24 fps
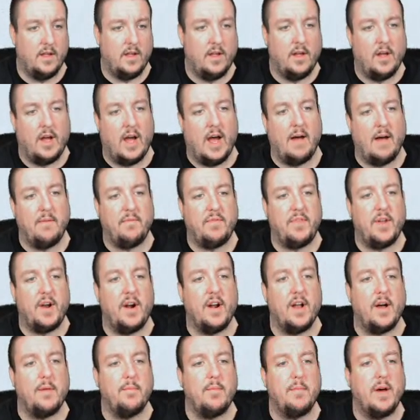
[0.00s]
I'm third
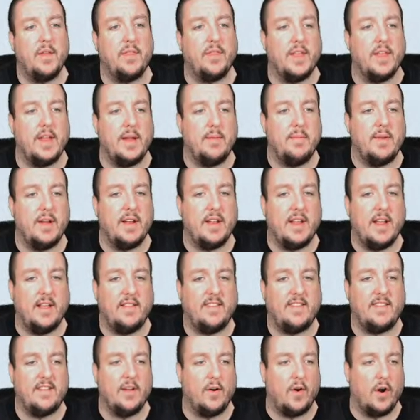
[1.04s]
on monthly, but it's
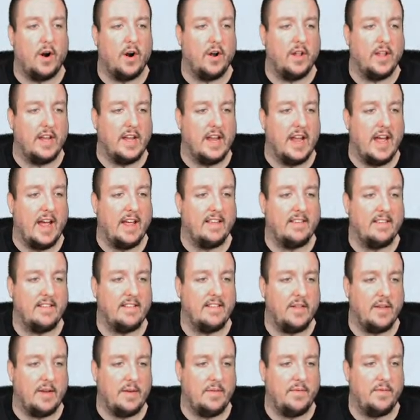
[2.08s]
still early, guys. It's
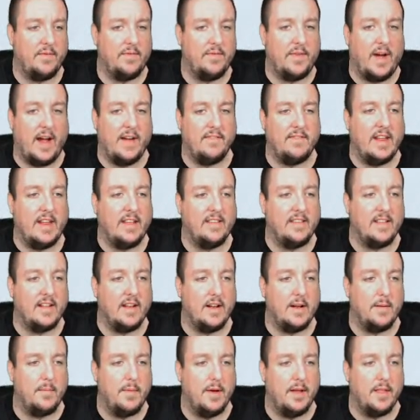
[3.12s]
only five days into
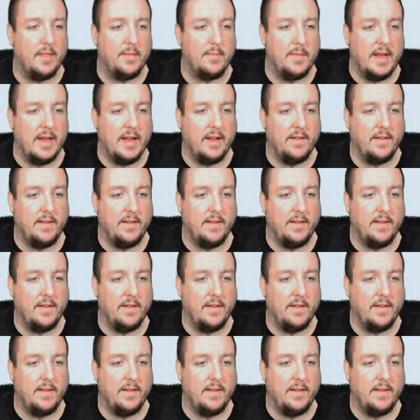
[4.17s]
the month, man.